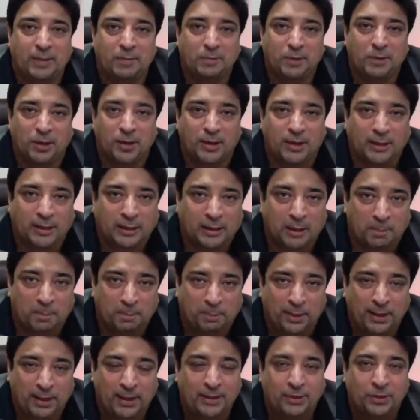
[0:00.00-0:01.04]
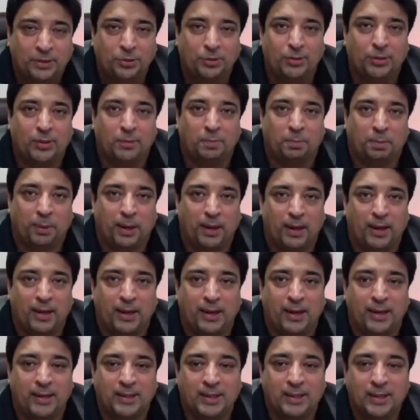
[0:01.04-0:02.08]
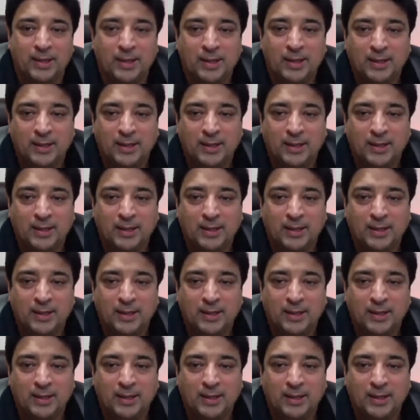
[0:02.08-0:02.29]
I'm going to complain to your parents.